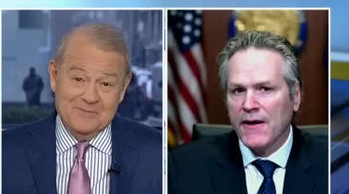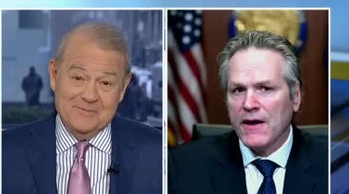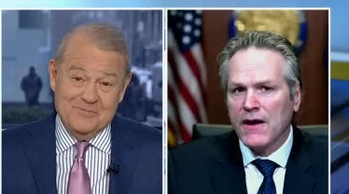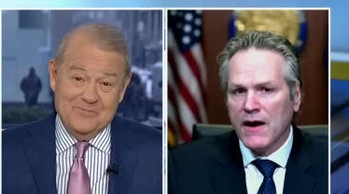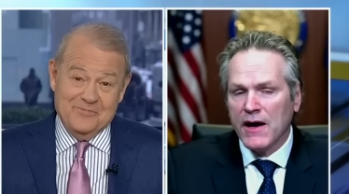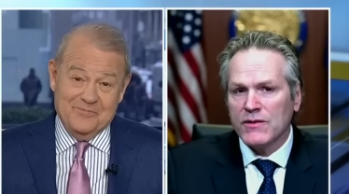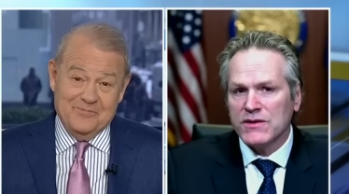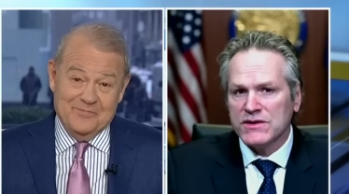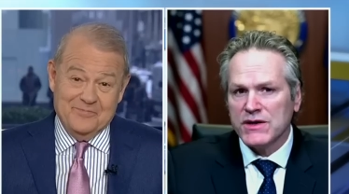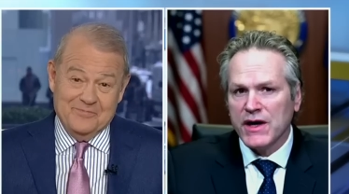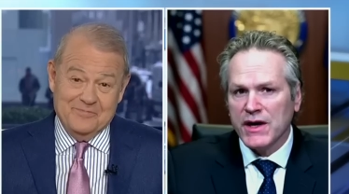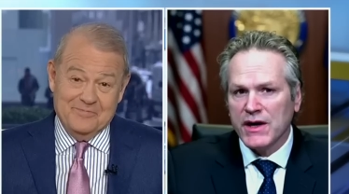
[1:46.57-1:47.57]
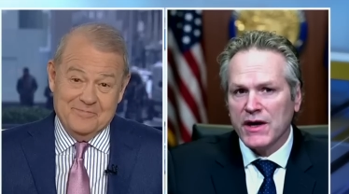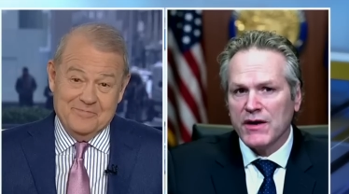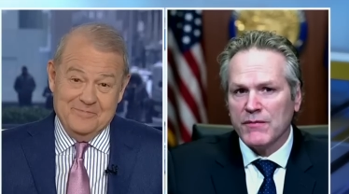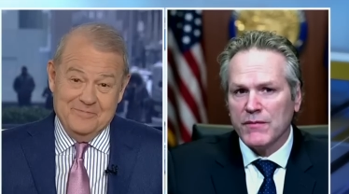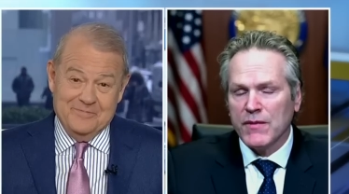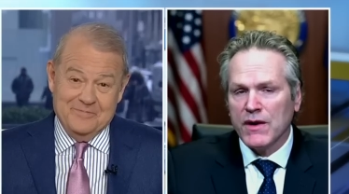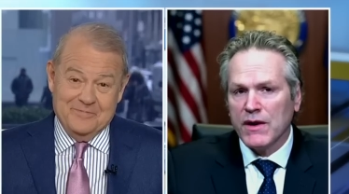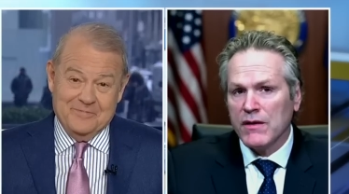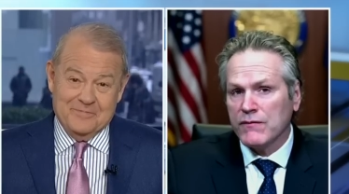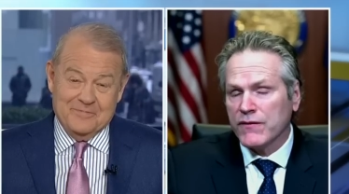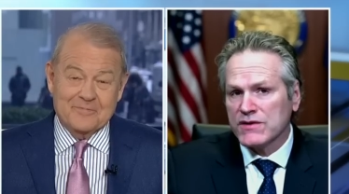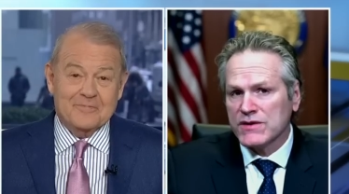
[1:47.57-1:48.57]
Speaker 1: I would say, um, uh,
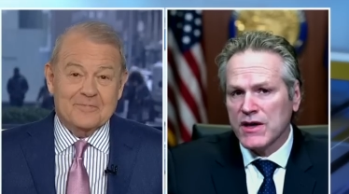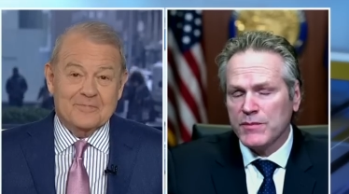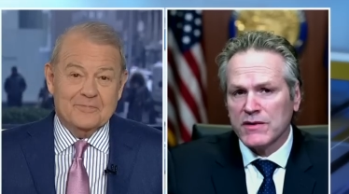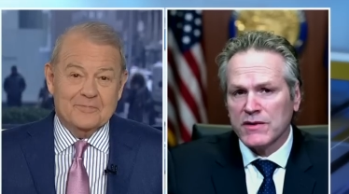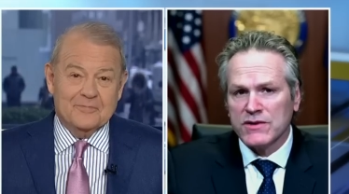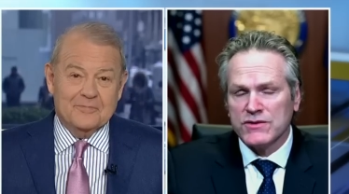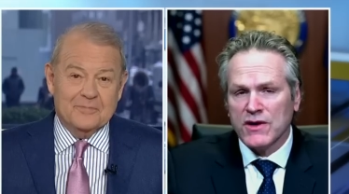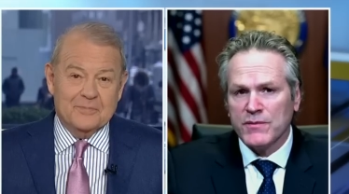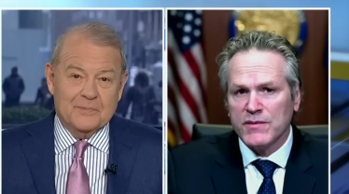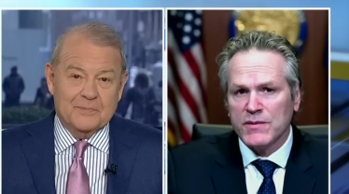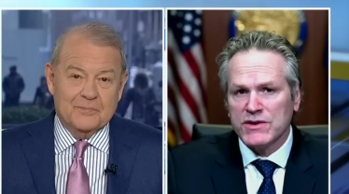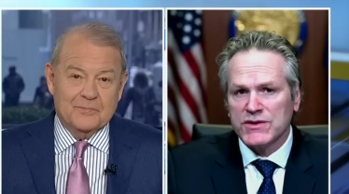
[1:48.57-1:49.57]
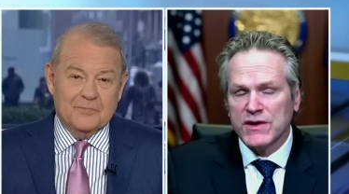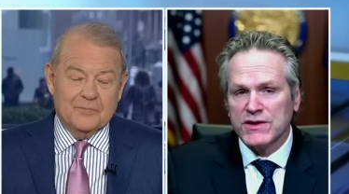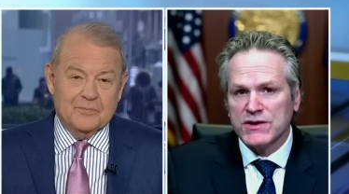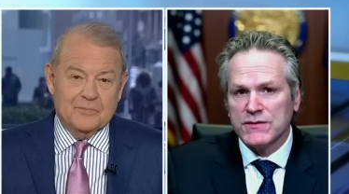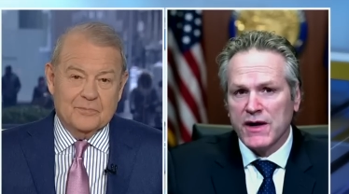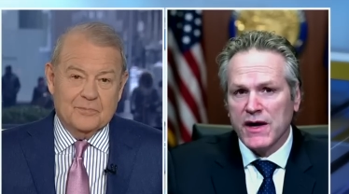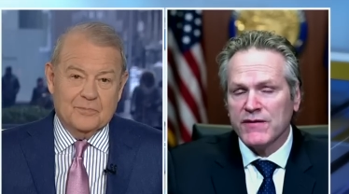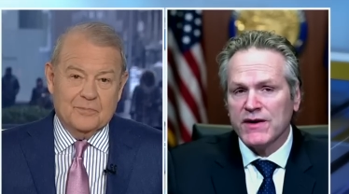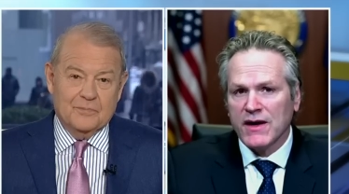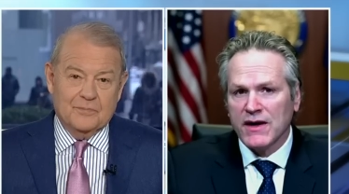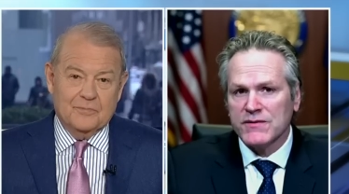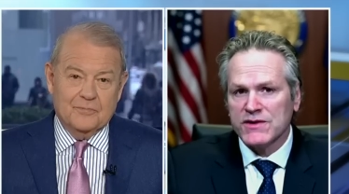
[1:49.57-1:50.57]
for example, under the Trump administration, every
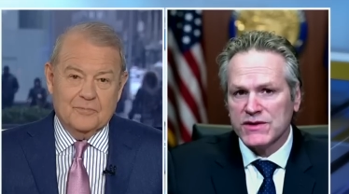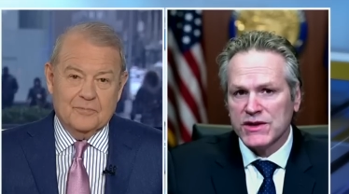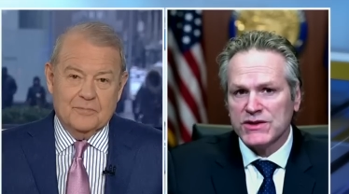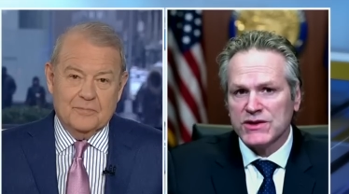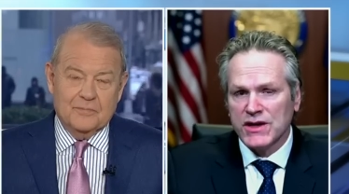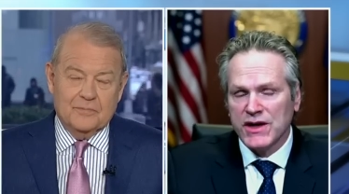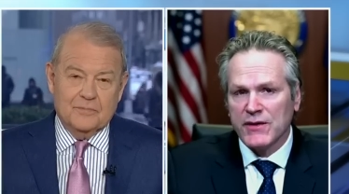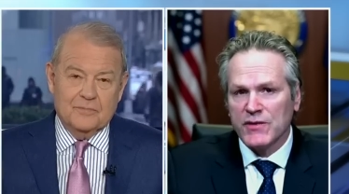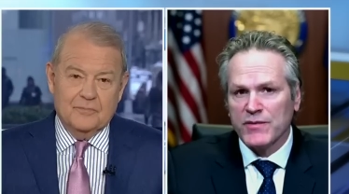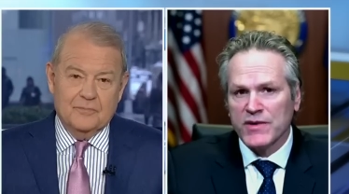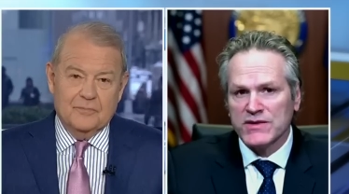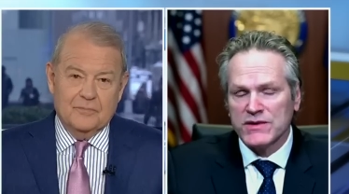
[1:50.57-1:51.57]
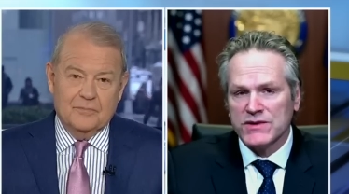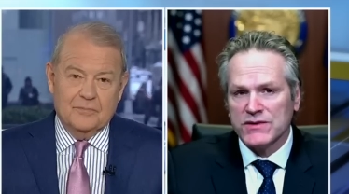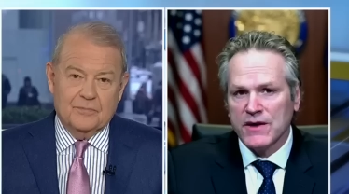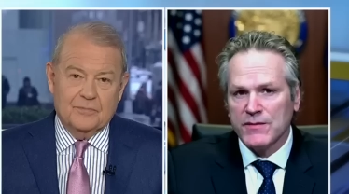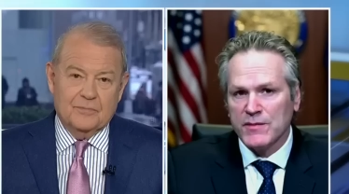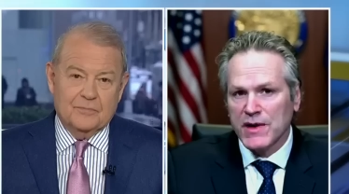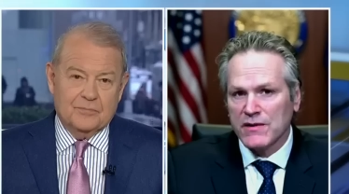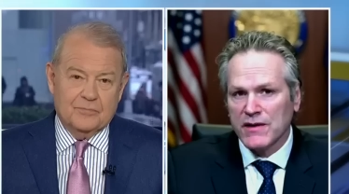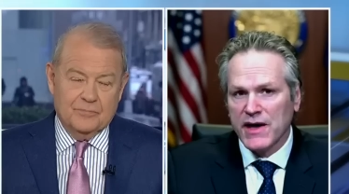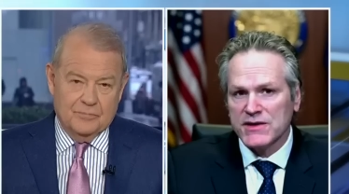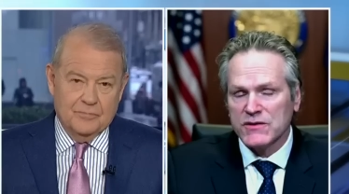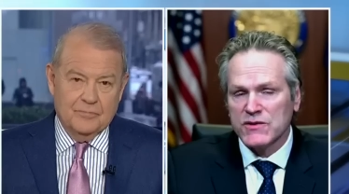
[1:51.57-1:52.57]
conversation I had with President Trump about
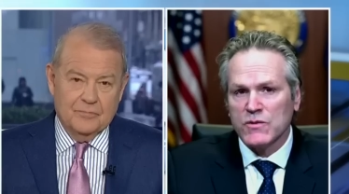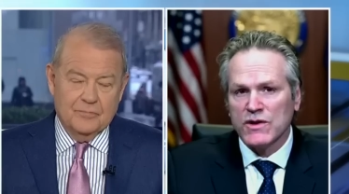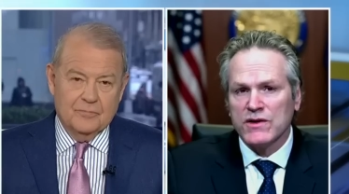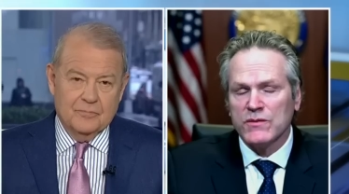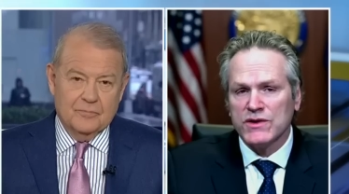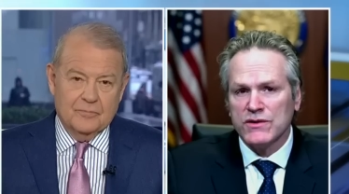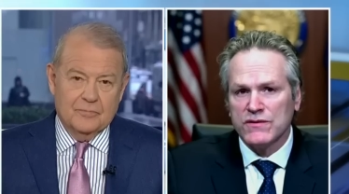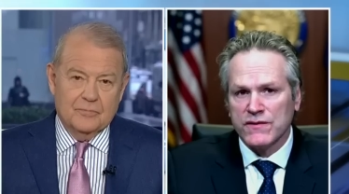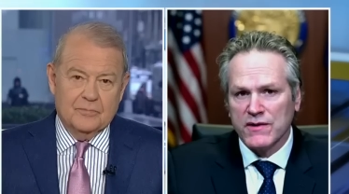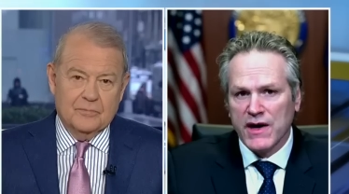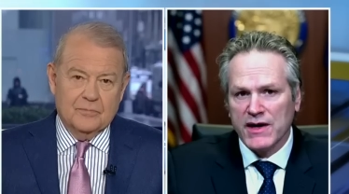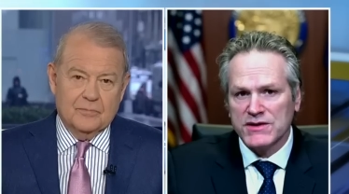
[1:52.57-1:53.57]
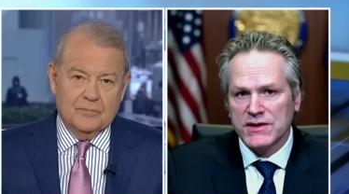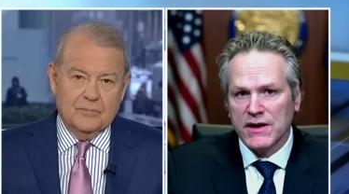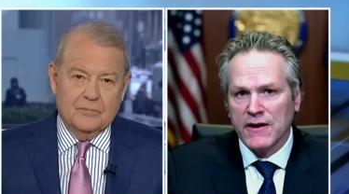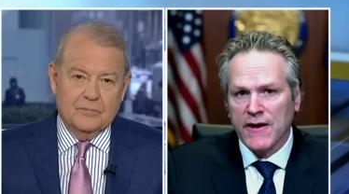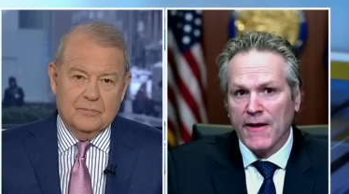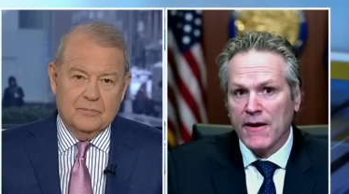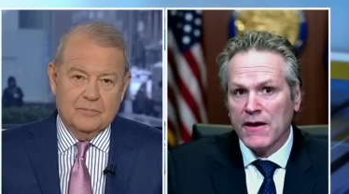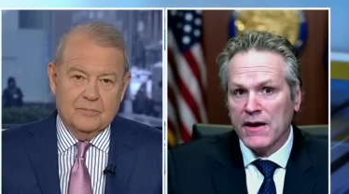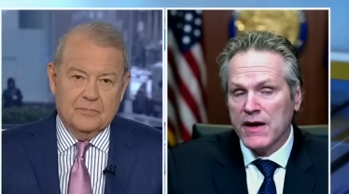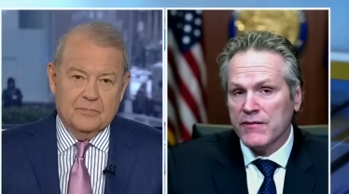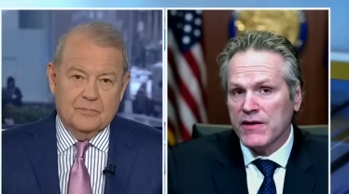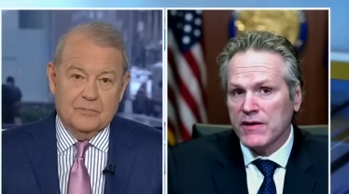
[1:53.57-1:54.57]
Alaska was, what can we do for Alaska? and
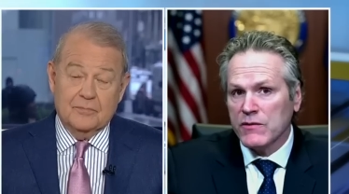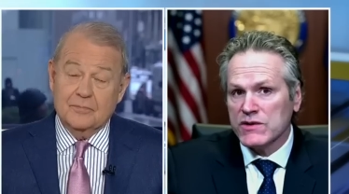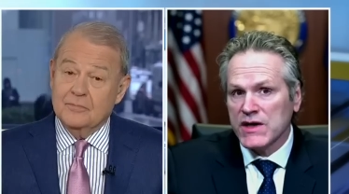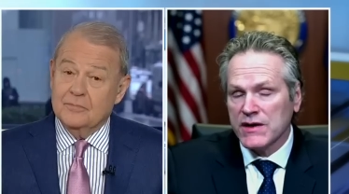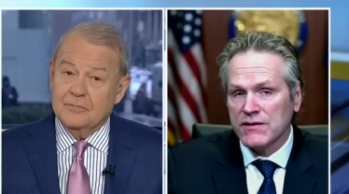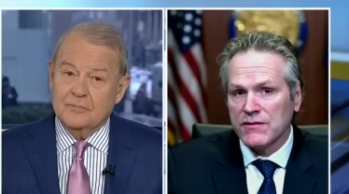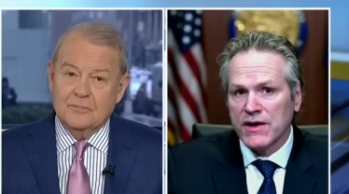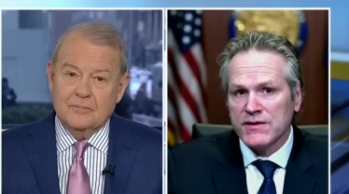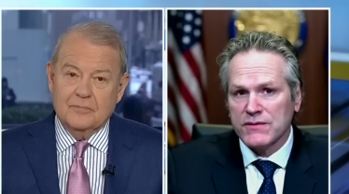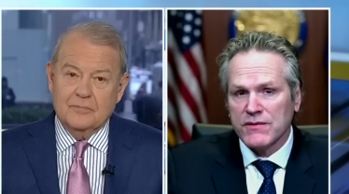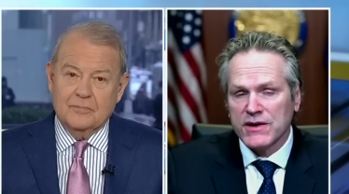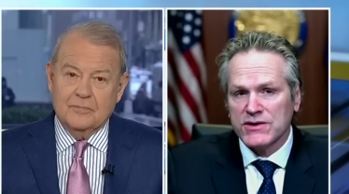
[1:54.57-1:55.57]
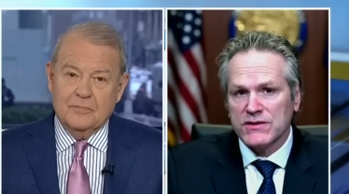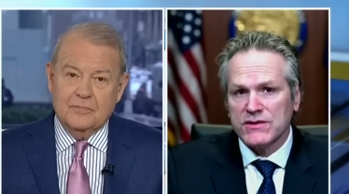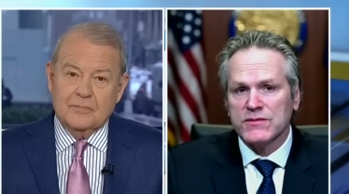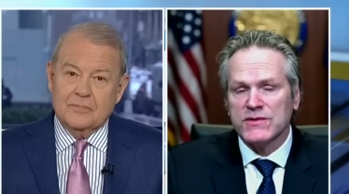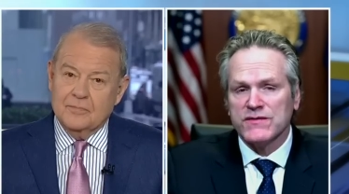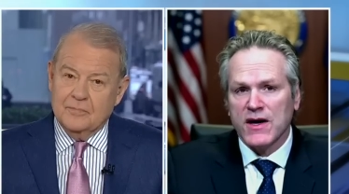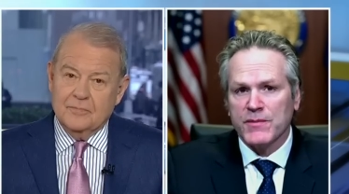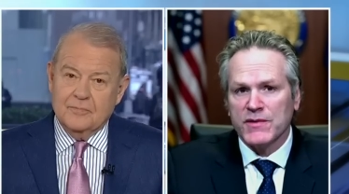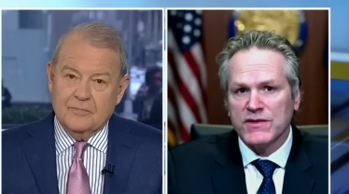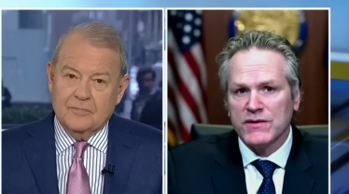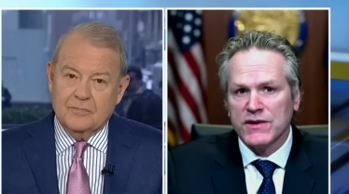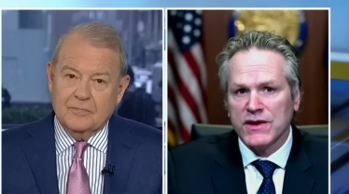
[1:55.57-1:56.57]
everything was headed in the right direction in terms of
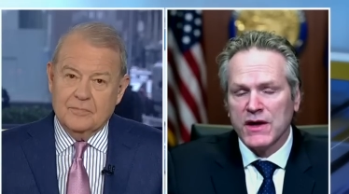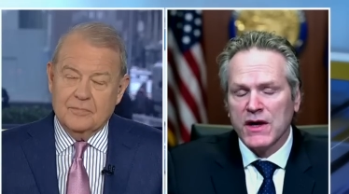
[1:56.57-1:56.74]
opportunity.